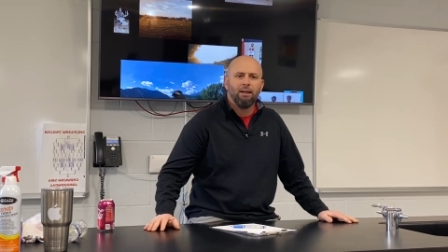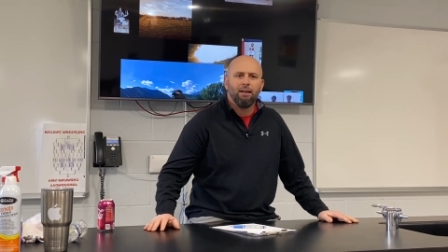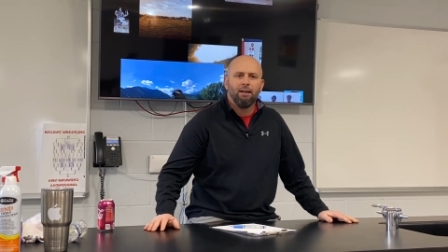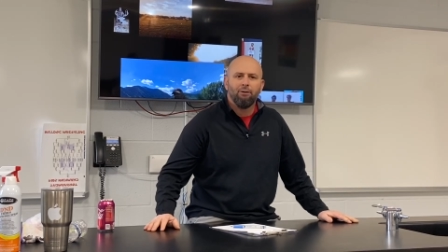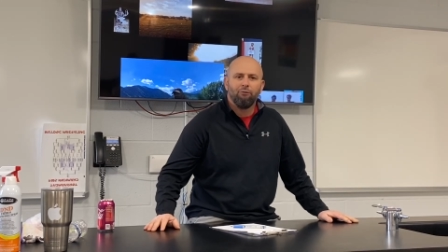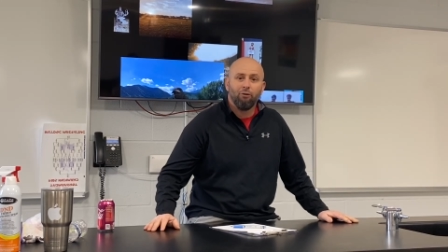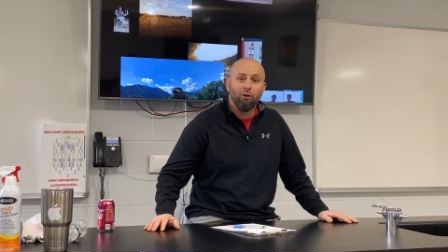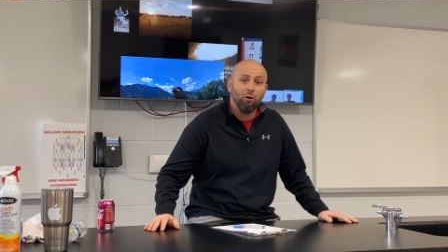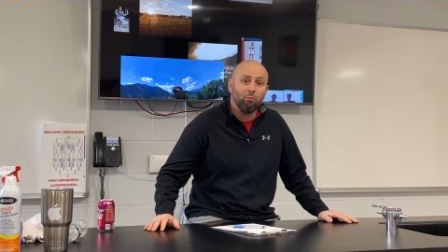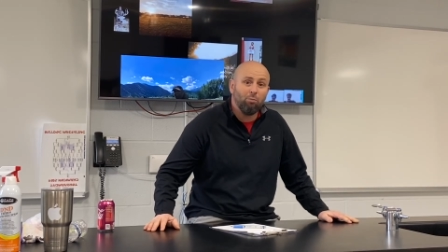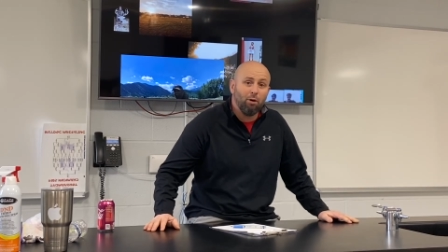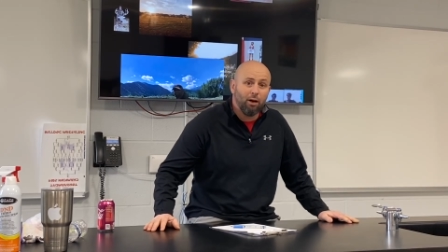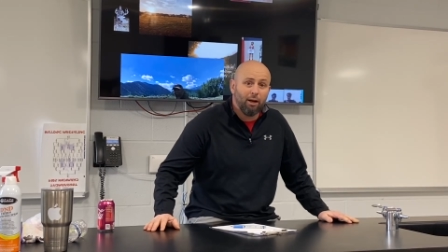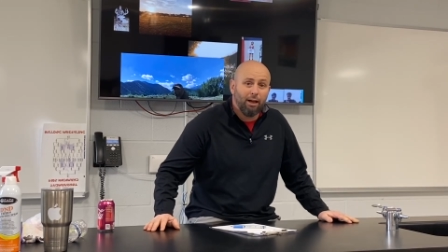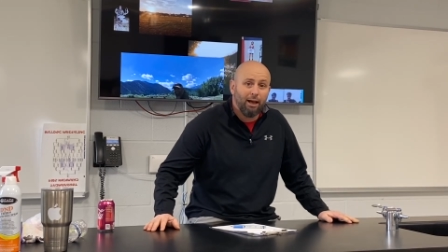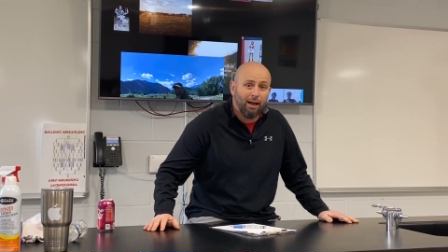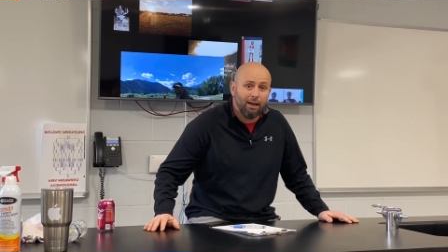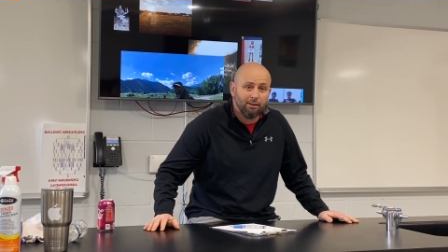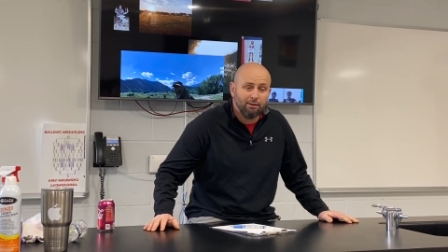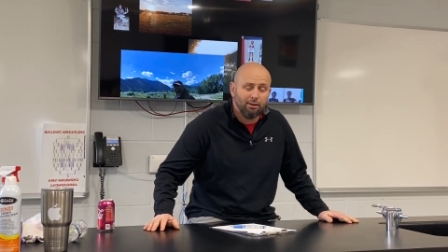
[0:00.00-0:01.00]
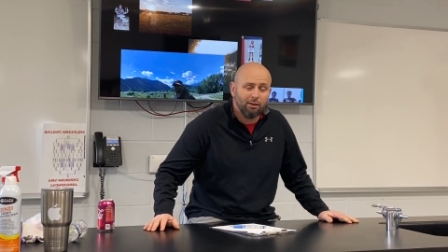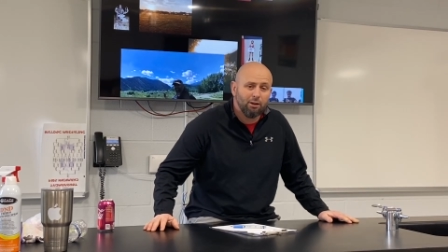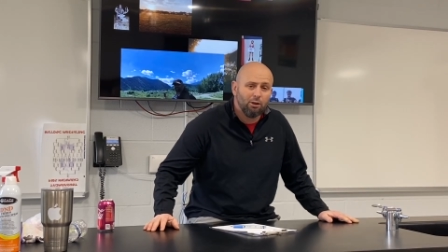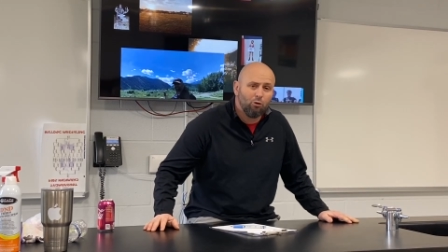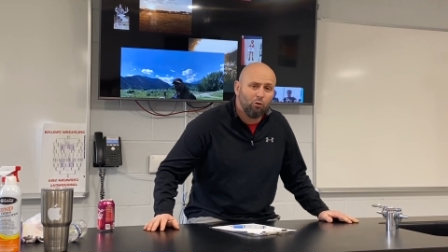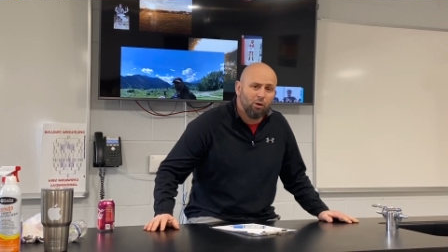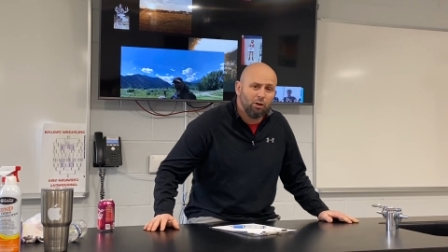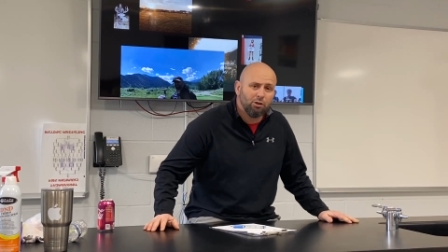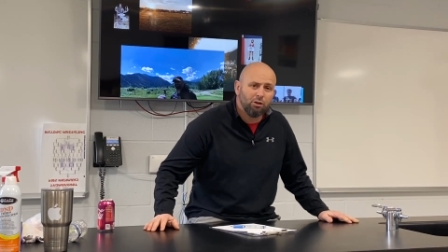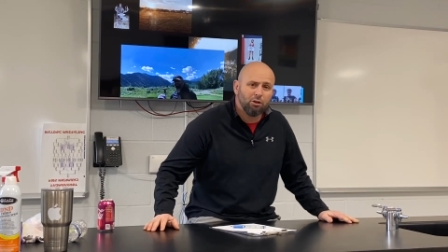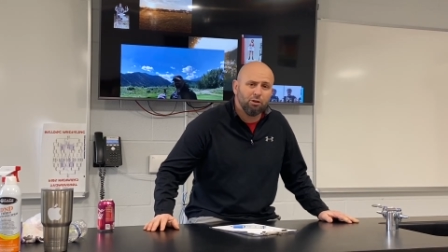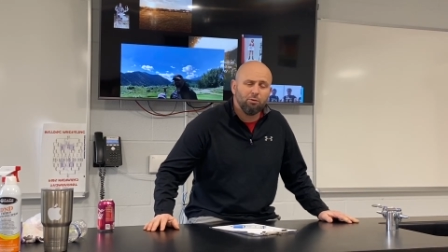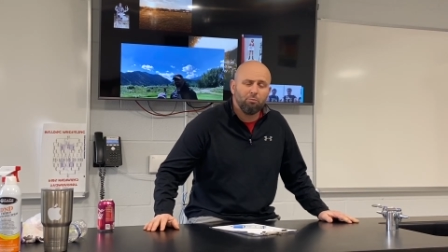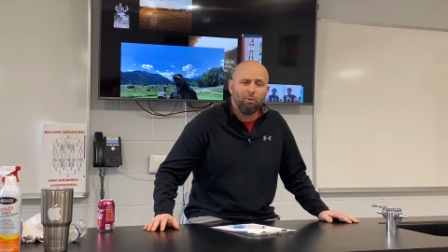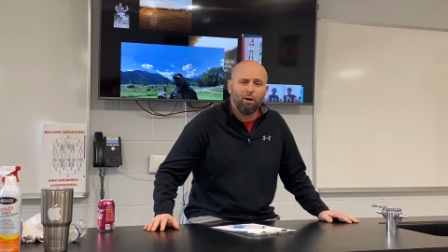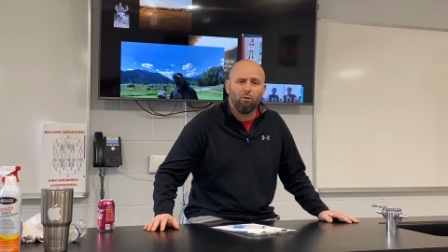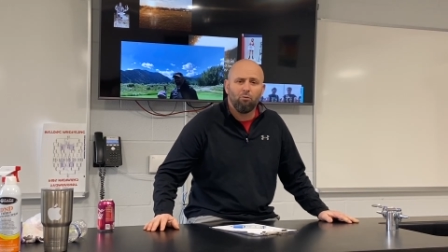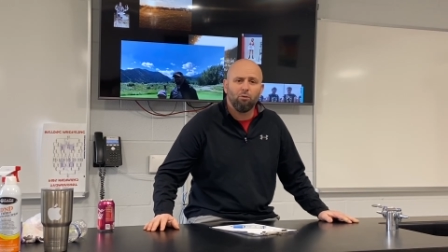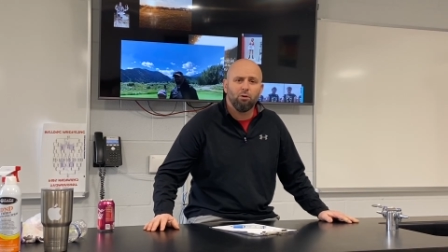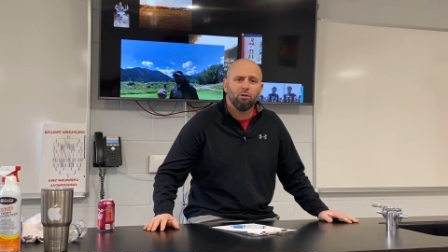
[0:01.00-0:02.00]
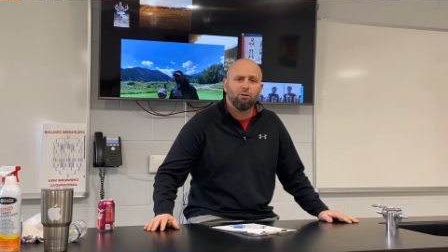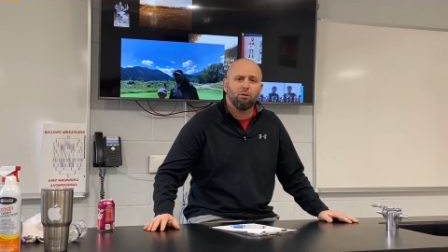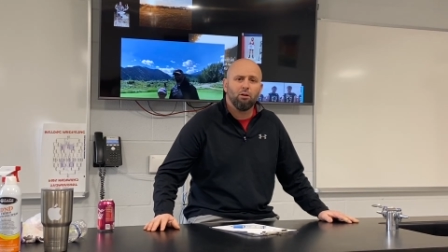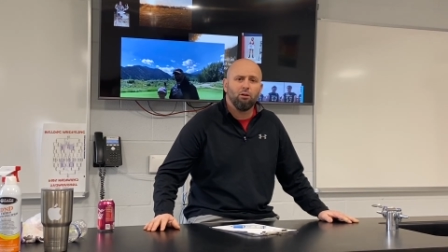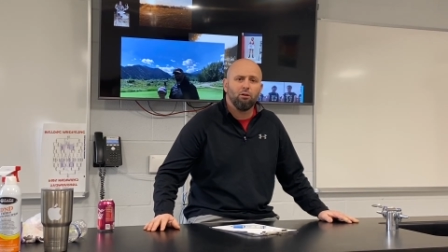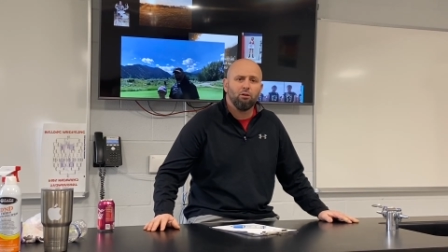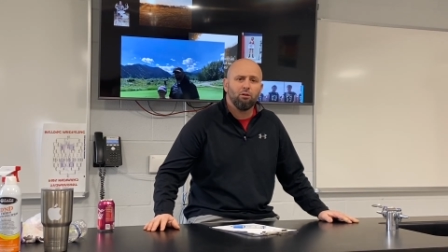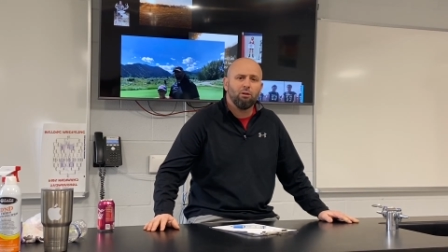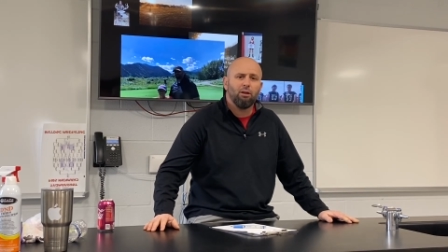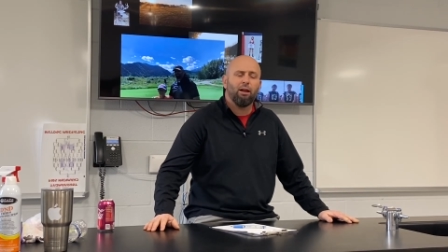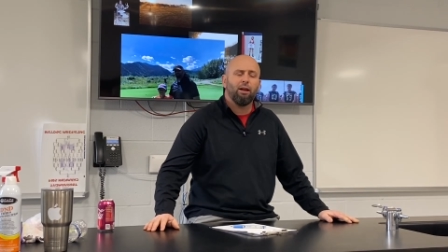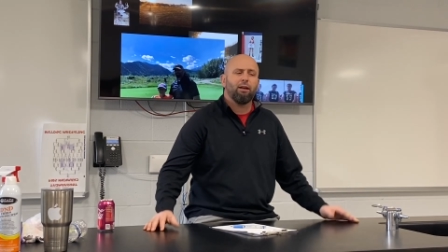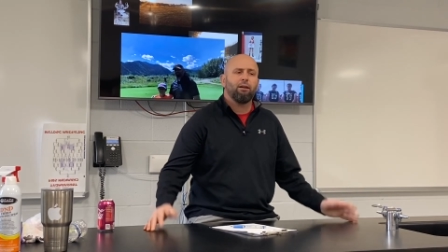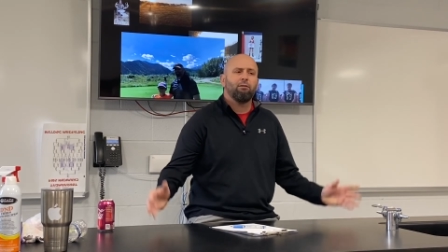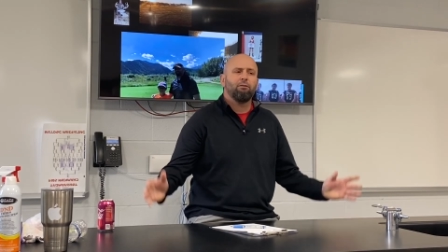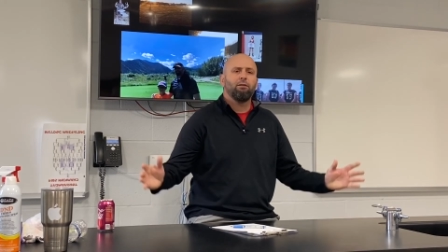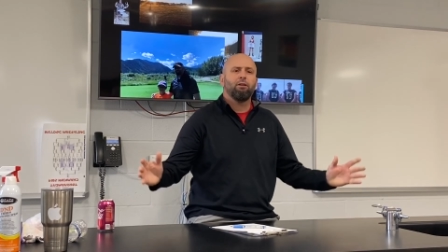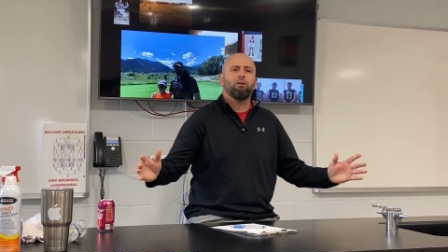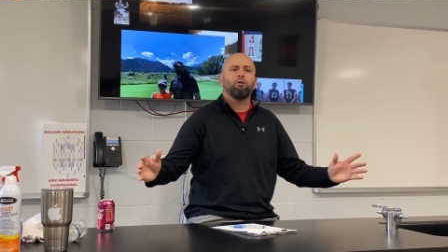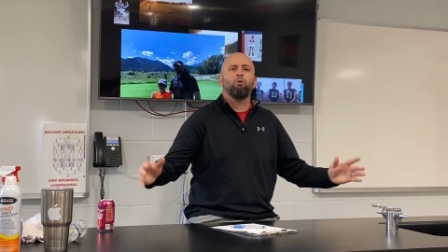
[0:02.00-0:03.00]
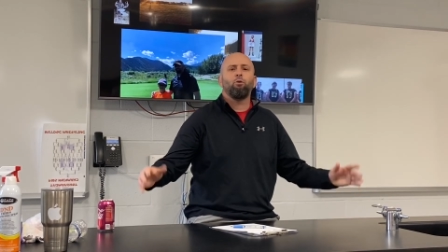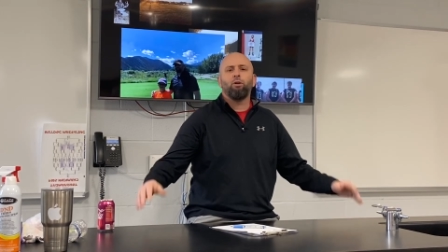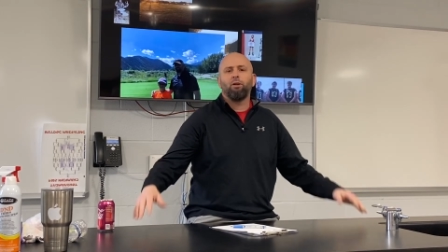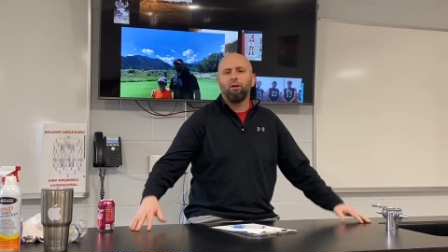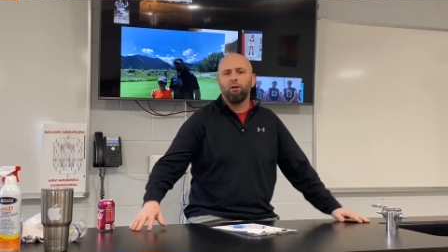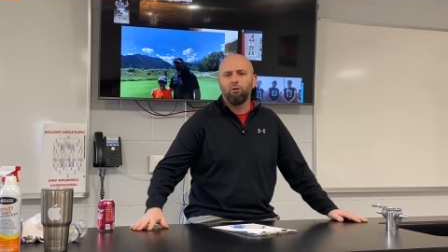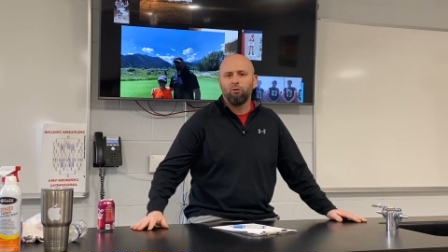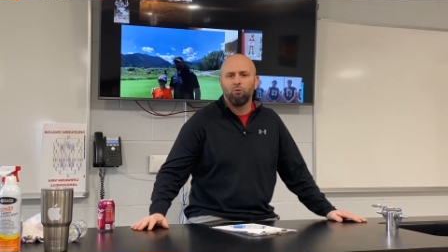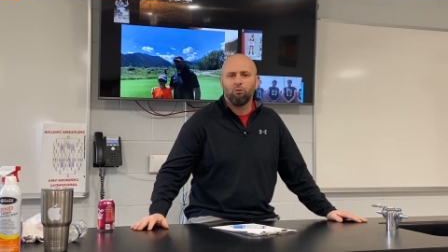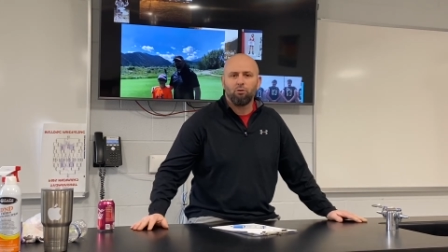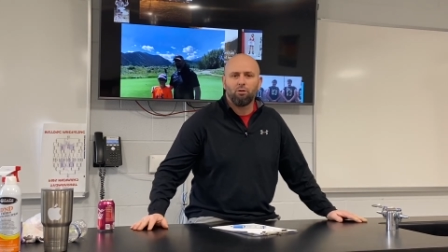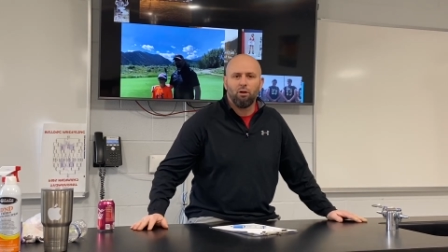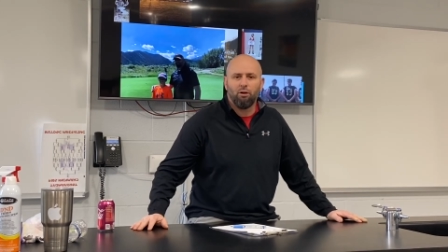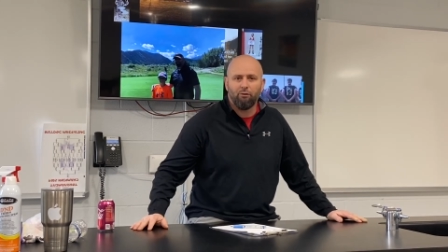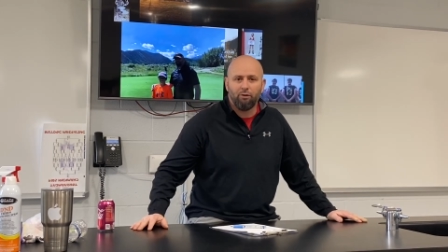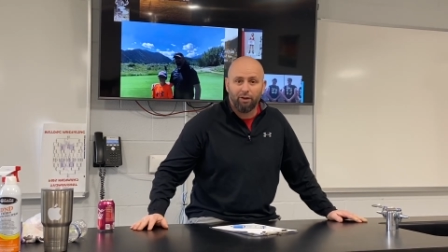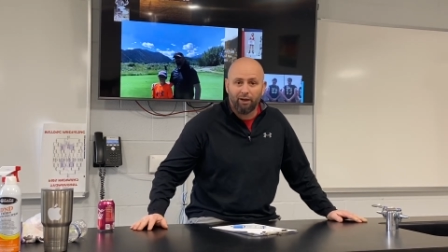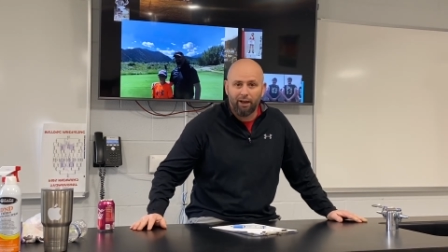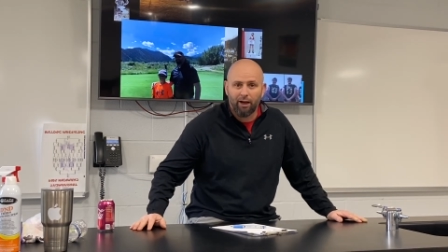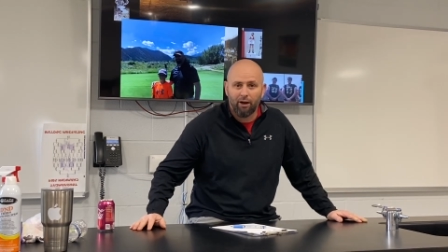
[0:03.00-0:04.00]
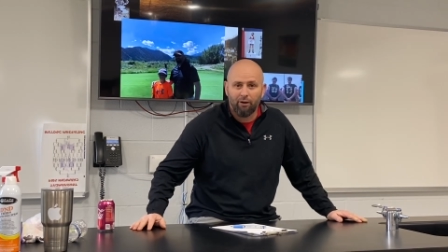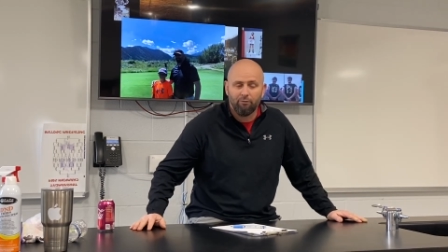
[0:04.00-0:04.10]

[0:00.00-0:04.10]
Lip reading: if anybody has any questions about what it's gonna look like, let's go ahead and get those covered now.